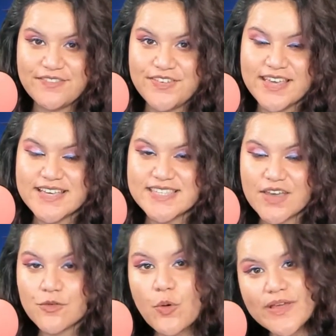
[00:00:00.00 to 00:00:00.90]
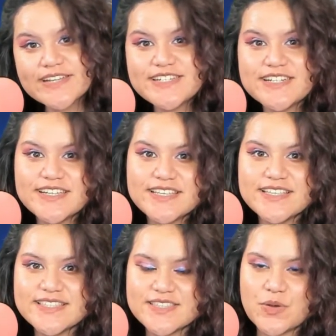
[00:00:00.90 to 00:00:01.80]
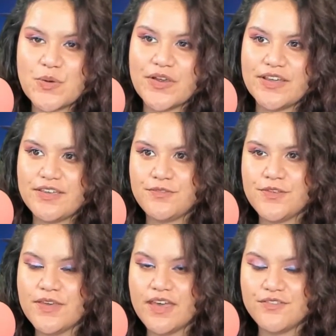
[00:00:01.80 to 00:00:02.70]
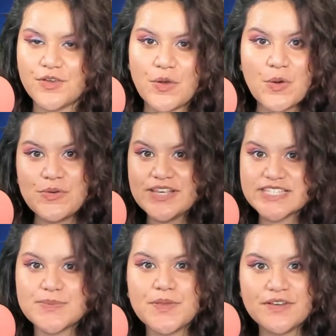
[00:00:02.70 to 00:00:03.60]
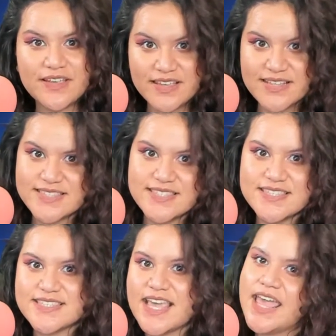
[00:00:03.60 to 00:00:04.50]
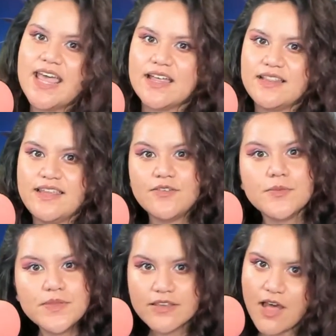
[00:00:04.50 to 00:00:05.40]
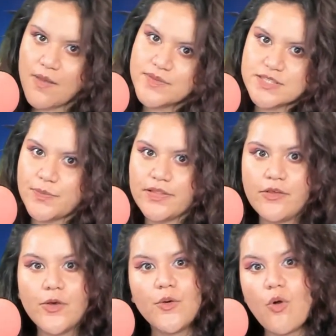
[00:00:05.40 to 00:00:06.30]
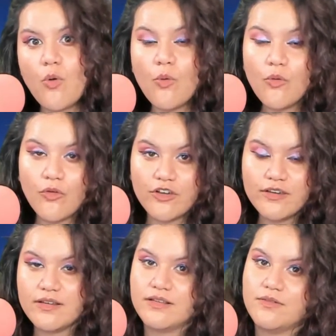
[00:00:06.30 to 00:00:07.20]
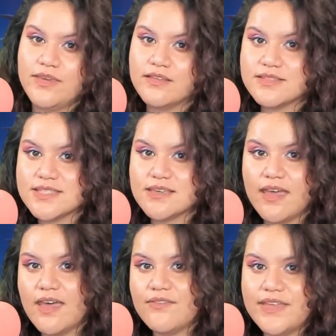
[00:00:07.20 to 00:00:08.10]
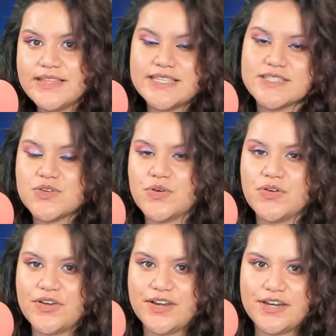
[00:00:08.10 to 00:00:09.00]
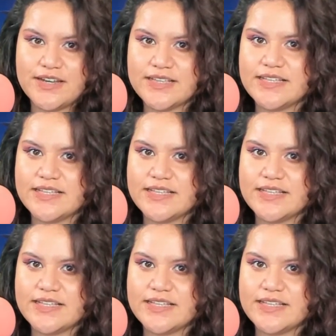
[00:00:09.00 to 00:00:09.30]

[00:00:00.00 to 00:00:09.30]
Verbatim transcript: If you guys have questions or if you have your own experiences, leave them in the comments below or we also have a Discord.